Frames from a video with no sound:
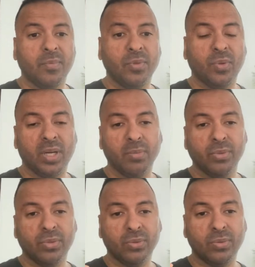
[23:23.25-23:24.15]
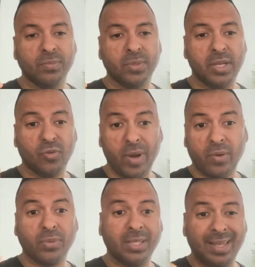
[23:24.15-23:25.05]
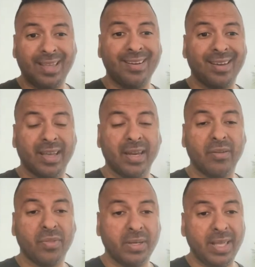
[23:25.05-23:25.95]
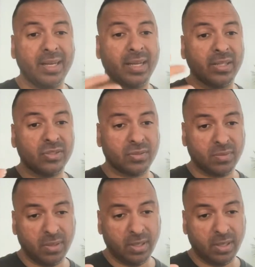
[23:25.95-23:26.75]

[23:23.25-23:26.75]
You are able to interact with the data, and if the data gets